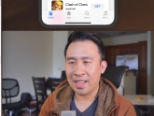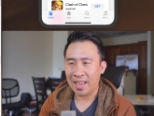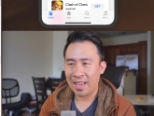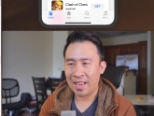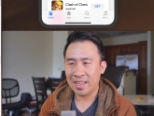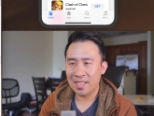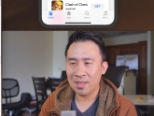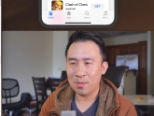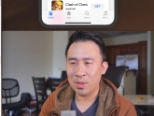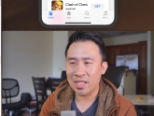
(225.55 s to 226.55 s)

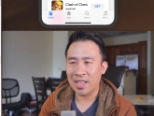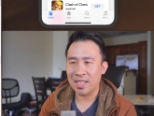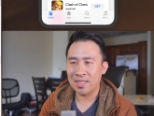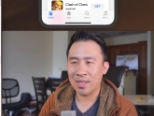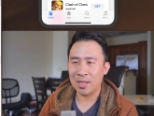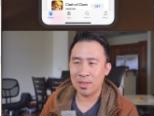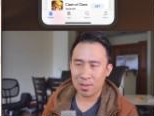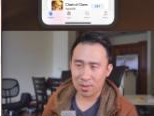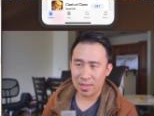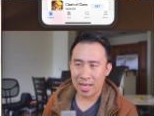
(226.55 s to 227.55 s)
and beyond. So I'll
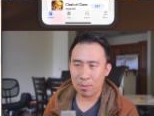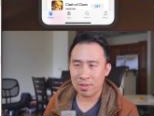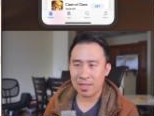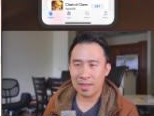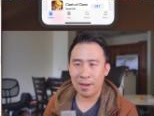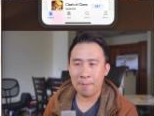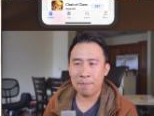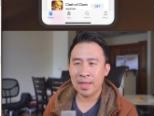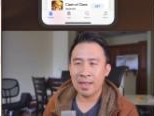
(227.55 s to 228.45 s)
just use an ampersand there.